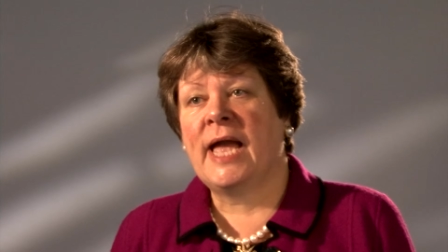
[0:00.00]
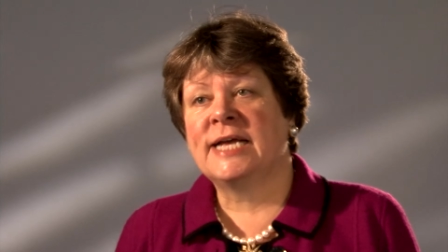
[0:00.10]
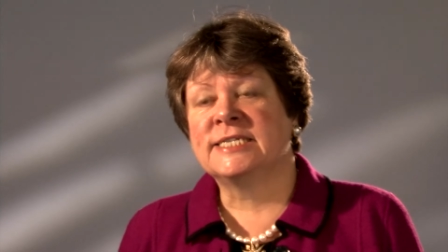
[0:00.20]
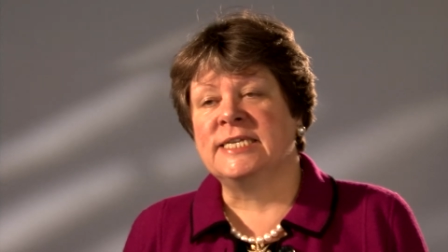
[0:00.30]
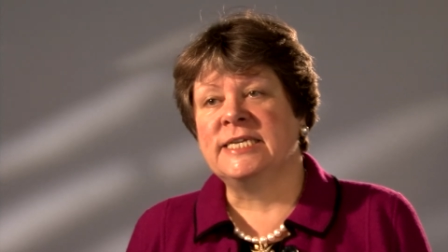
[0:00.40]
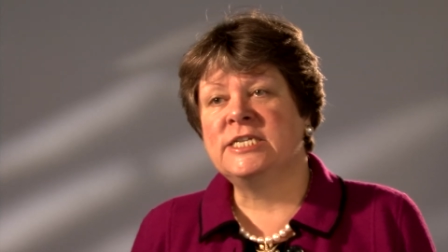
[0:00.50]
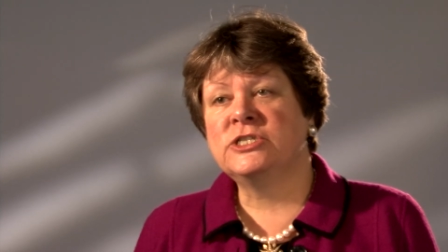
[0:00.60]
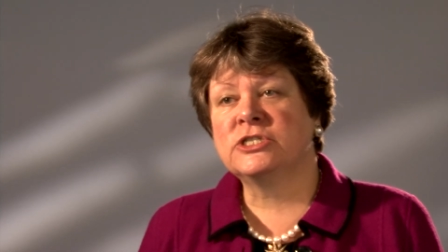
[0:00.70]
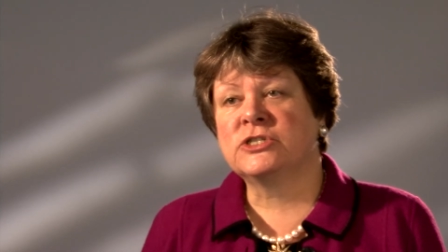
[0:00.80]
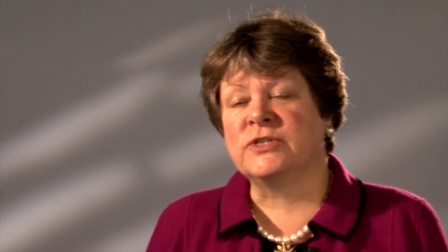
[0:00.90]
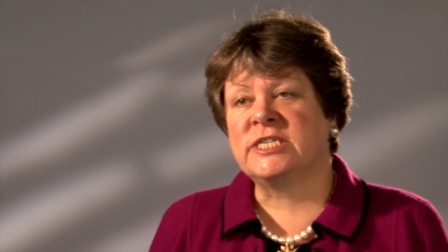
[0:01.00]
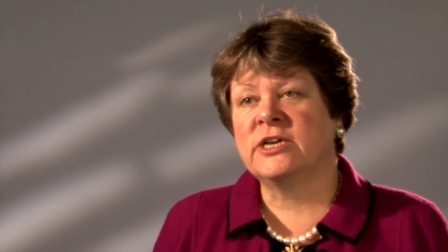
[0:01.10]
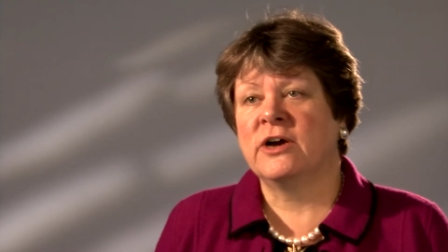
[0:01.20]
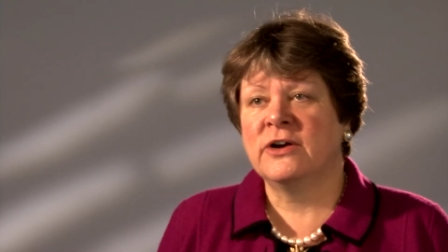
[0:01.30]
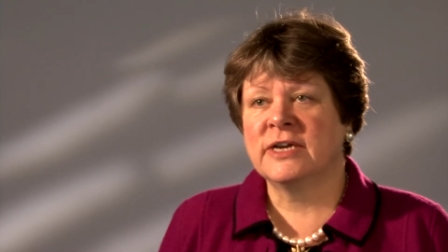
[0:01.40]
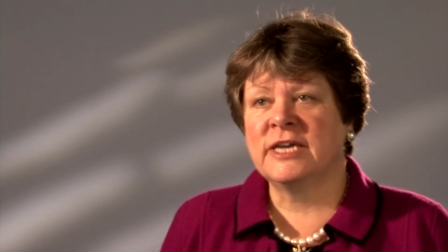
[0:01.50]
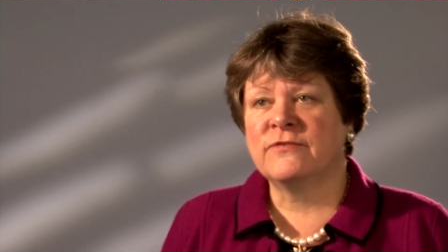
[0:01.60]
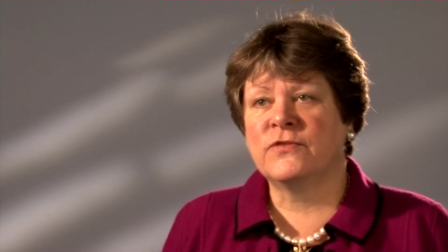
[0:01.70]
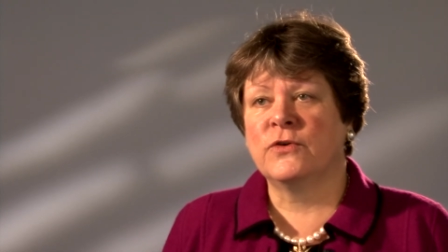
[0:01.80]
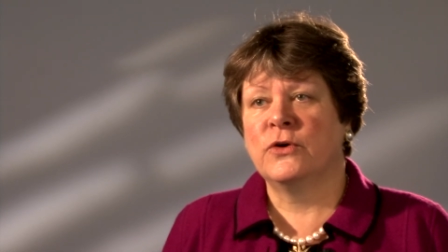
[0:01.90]
had an industry
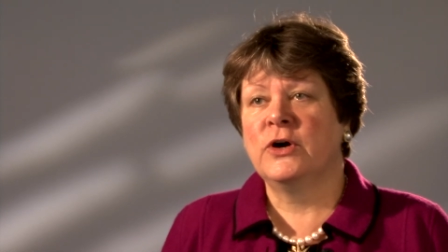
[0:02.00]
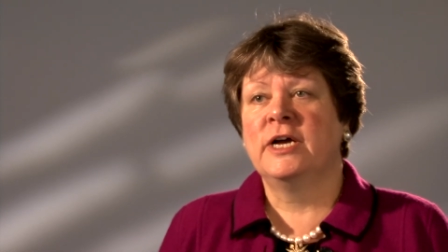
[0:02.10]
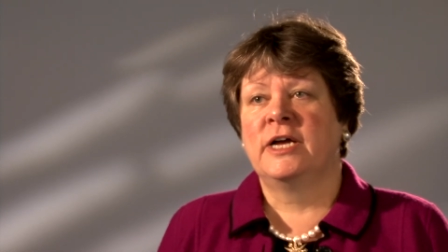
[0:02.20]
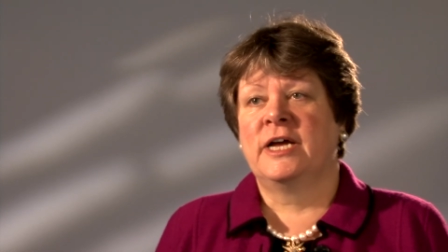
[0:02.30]
target for